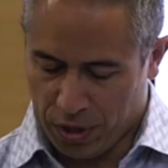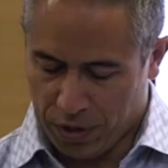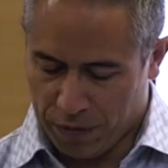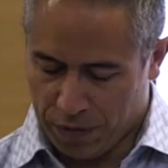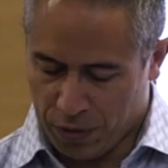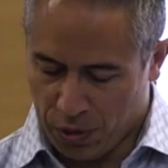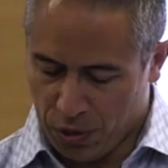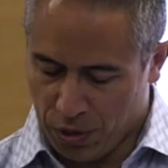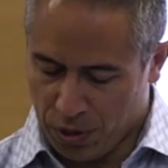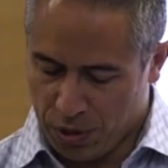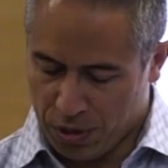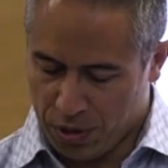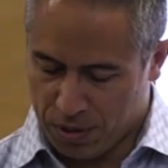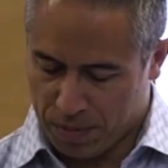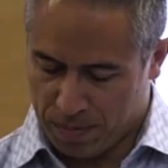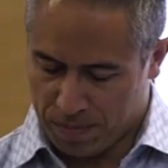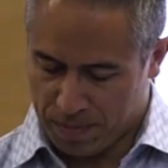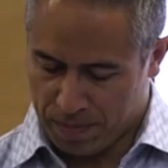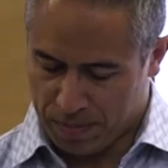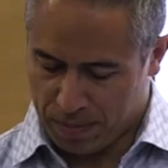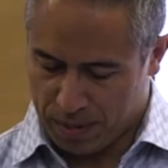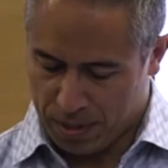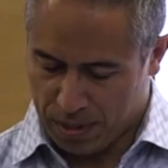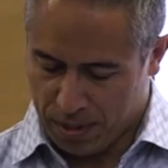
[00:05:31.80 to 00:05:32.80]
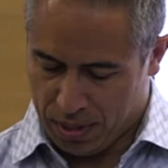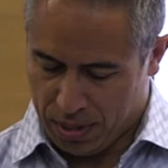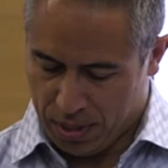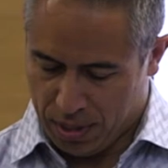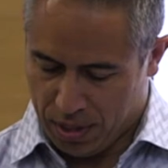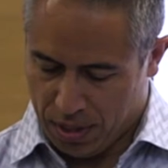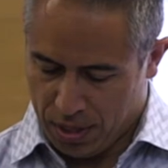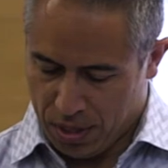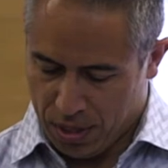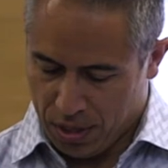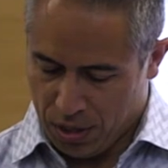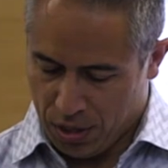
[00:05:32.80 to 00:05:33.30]
we have heard
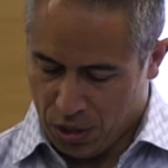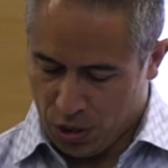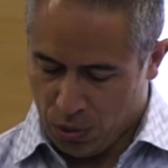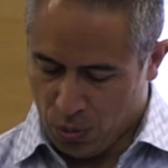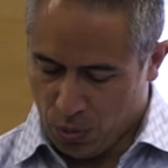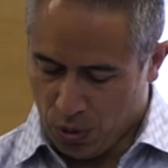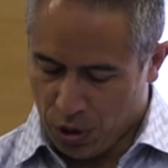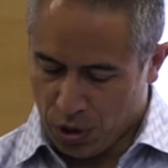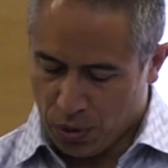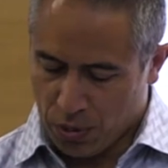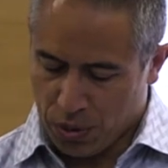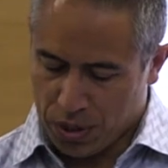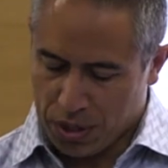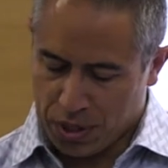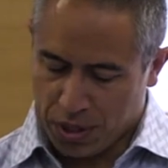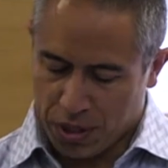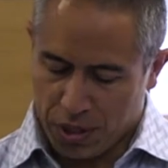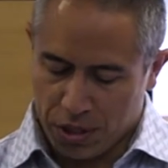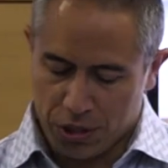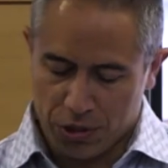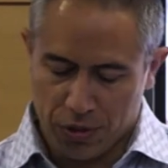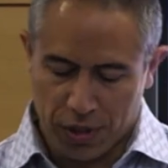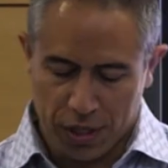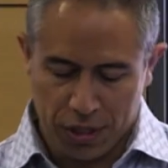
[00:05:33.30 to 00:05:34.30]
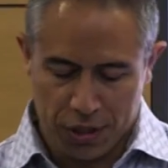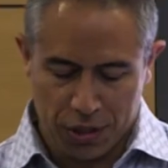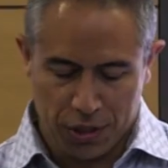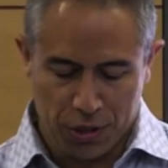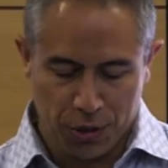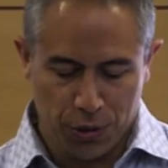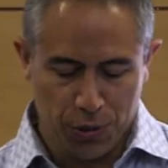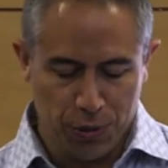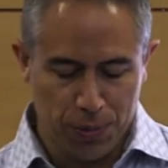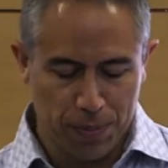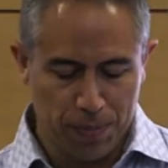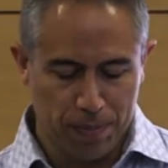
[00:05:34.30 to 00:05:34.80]
you work within constraints
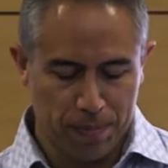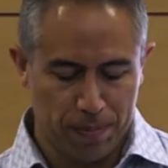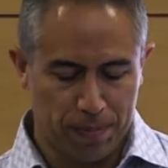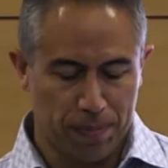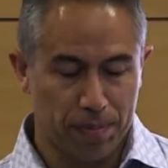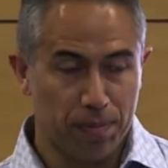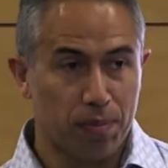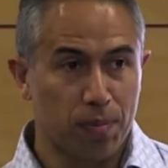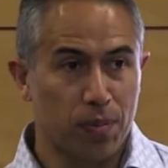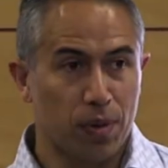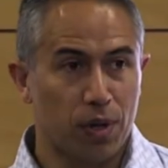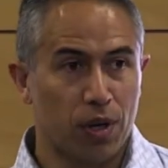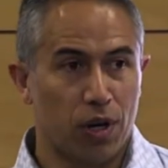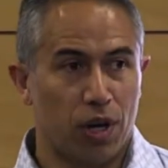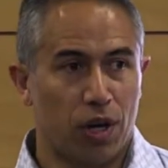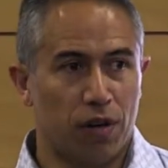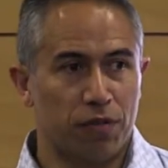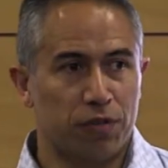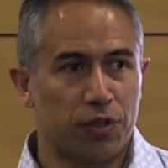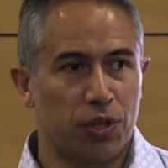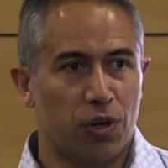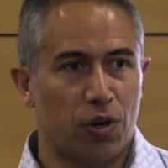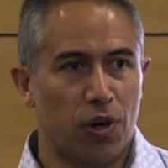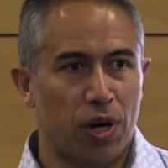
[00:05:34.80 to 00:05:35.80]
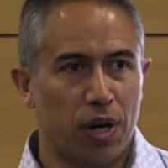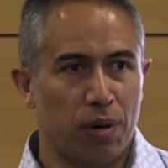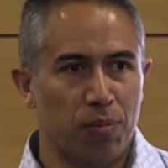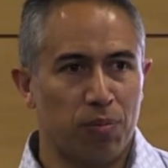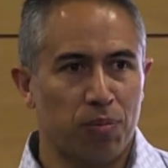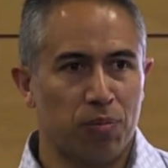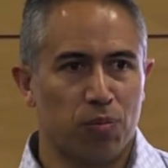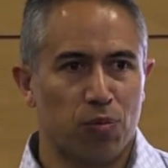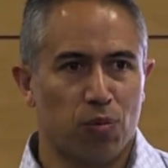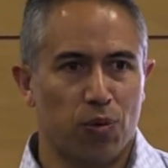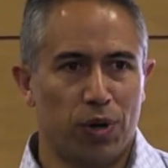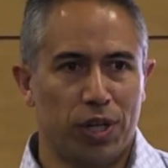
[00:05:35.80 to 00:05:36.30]
too, of
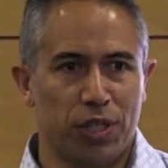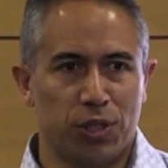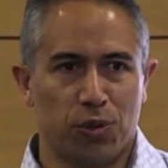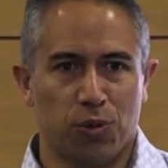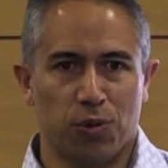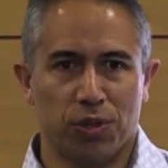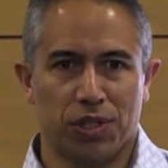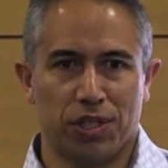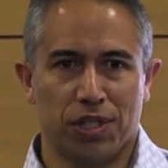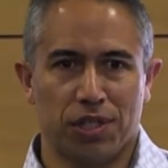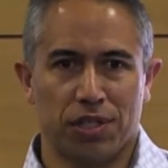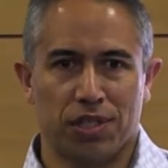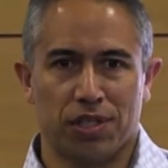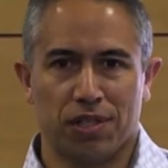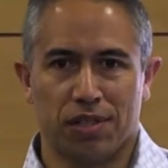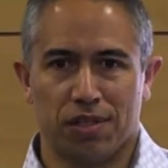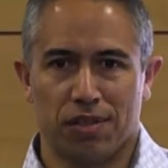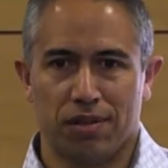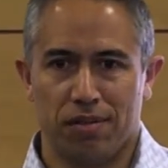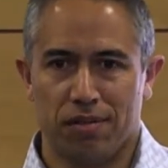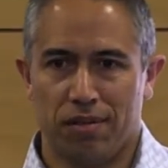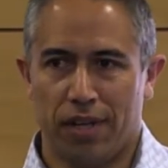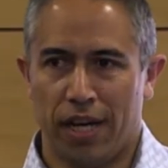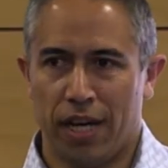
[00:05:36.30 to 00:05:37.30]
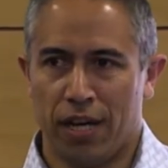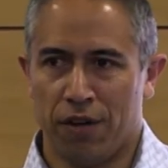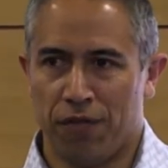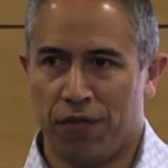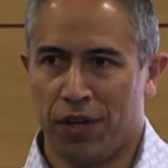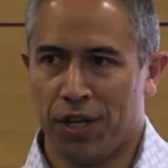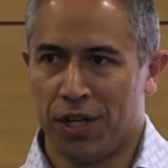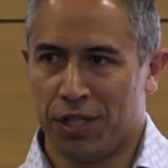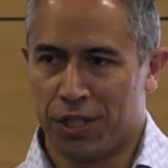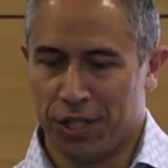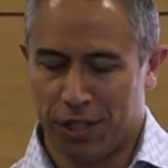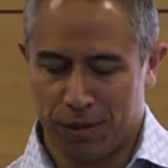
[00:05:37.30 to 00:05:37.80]
time, resources, and
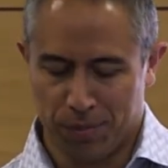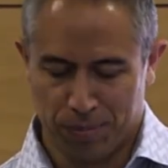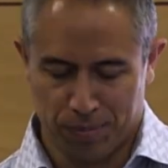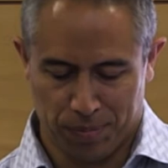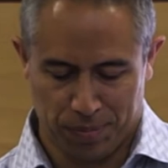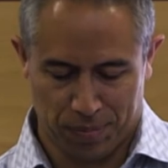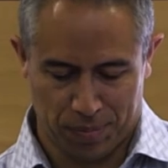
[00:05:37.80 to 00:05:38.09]
of energy.